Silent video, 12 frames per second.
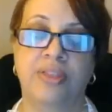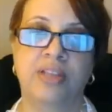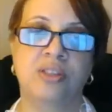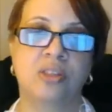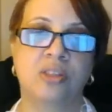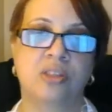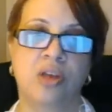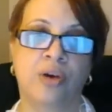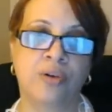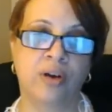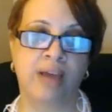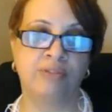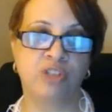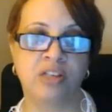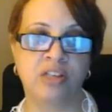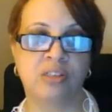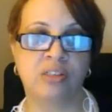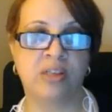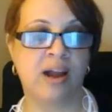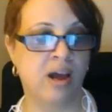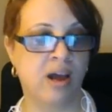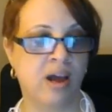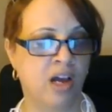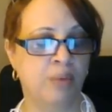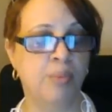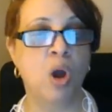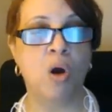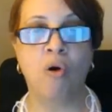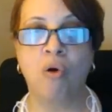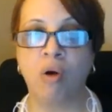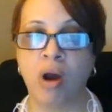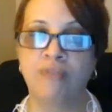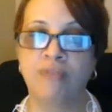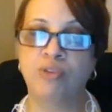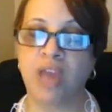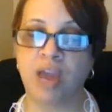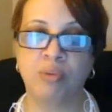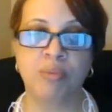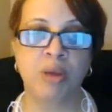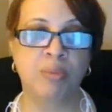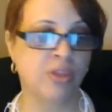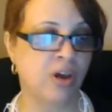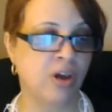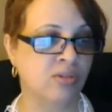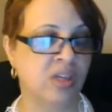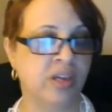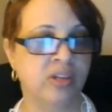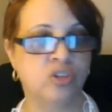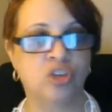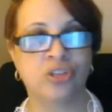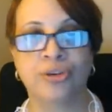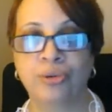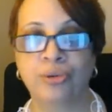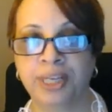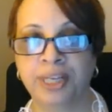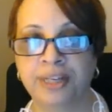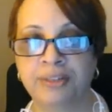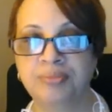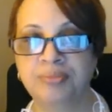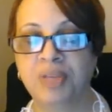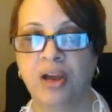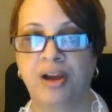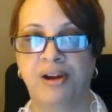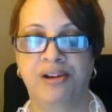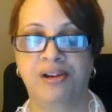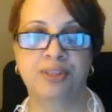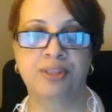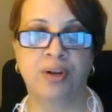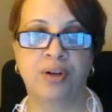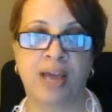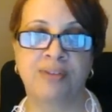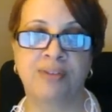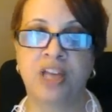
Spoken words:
and that's totallifechanges.com, or if you can't remember those things, just Google it. Total Life